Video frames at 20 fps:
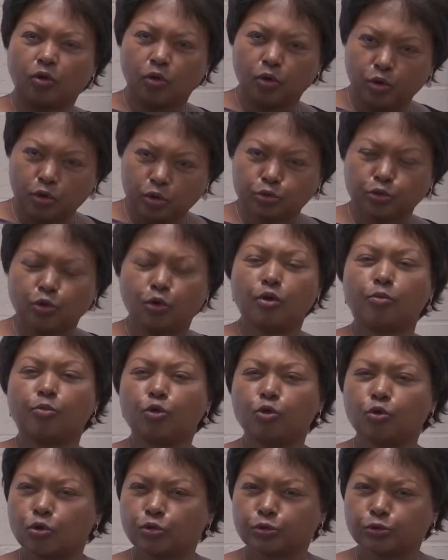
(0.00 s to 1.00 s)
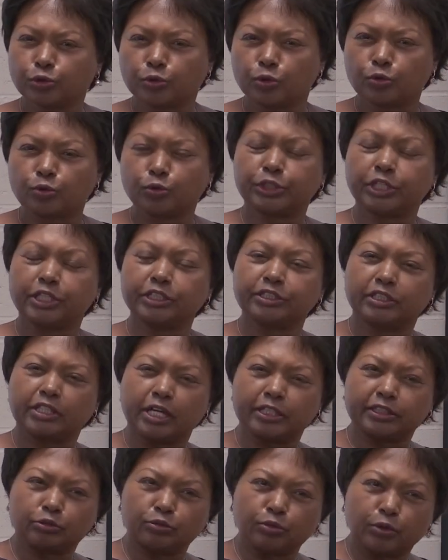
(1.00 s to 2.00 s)
All the homegrown solutions
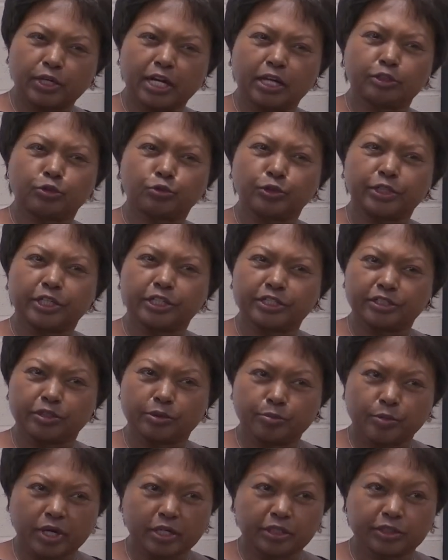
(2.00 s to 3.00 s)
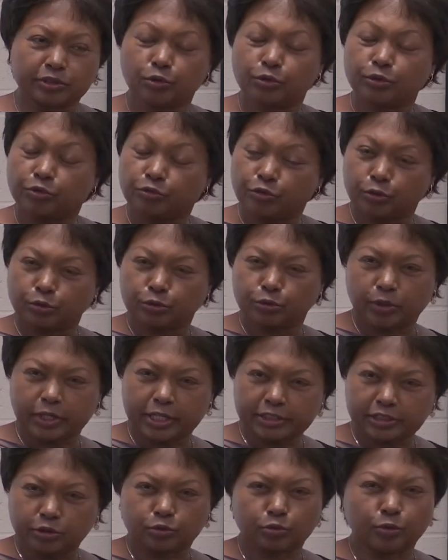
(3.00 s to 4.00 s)
that the country has embarked on for the
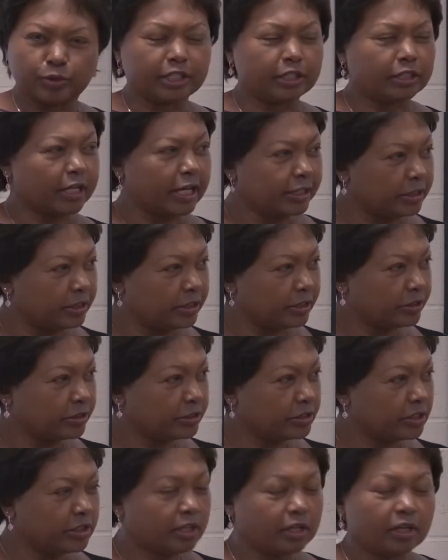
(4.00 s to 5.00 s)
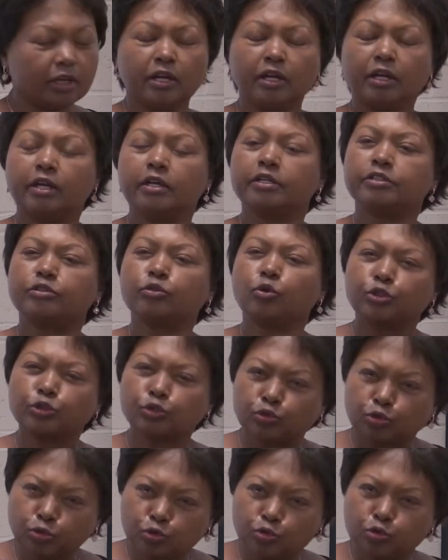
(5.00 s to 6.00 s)
last 29 years, it
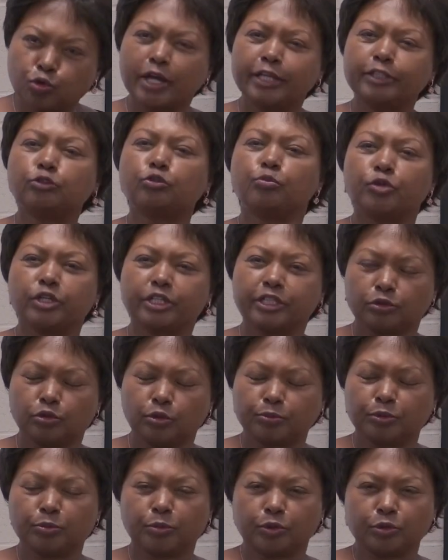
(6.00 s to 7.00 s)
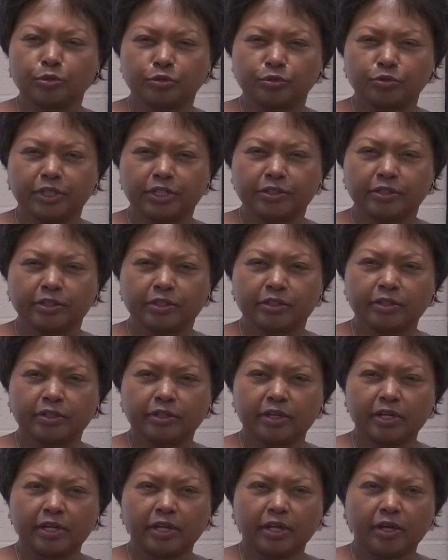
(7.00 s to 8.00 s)
was to try to bring the people together.
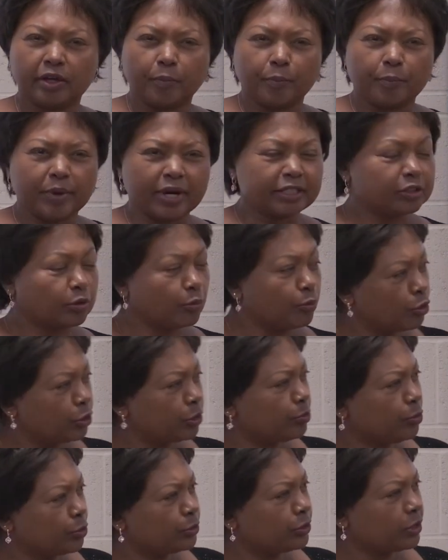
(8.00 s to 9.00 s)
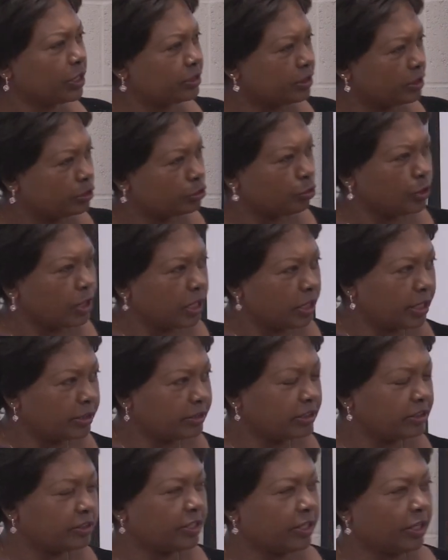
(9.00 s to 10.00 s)
But more importantly, to
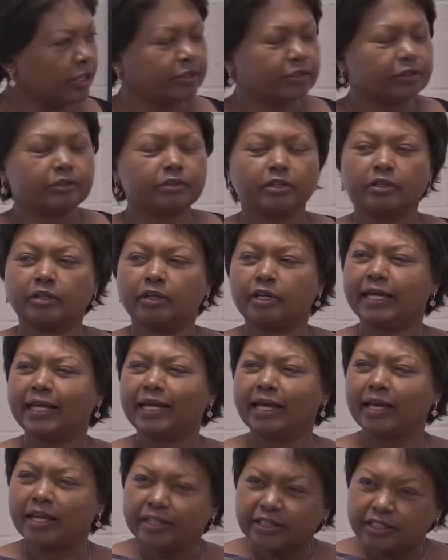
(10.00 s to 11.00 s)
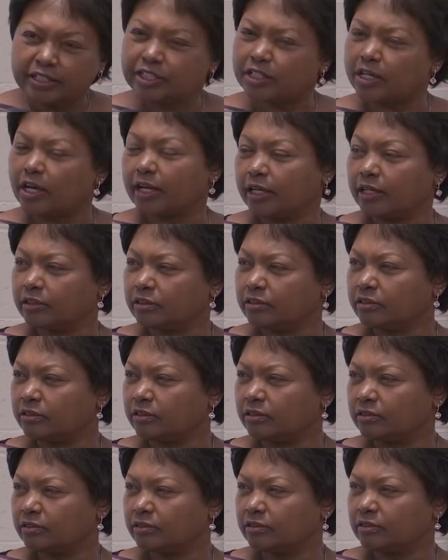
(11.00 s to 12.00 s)
guarantee that any child
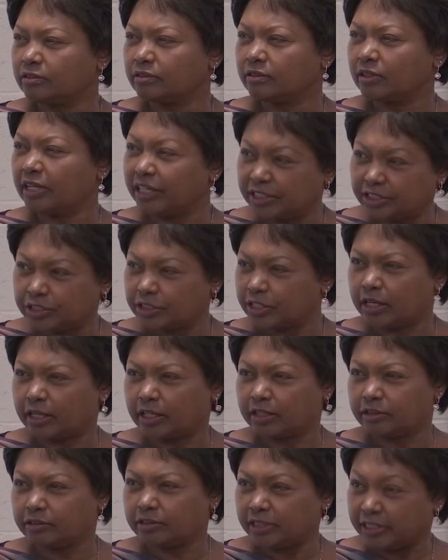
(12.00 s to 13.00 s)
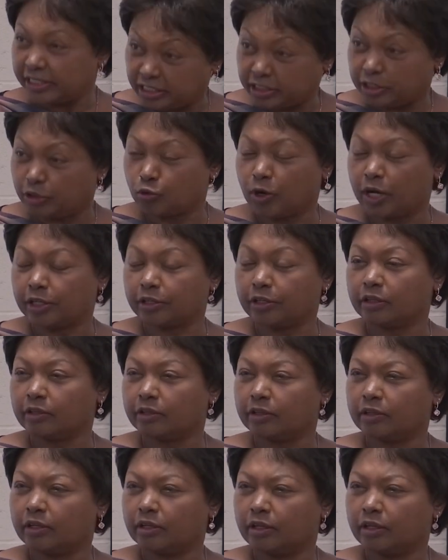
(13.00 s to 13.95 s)
in Rwanda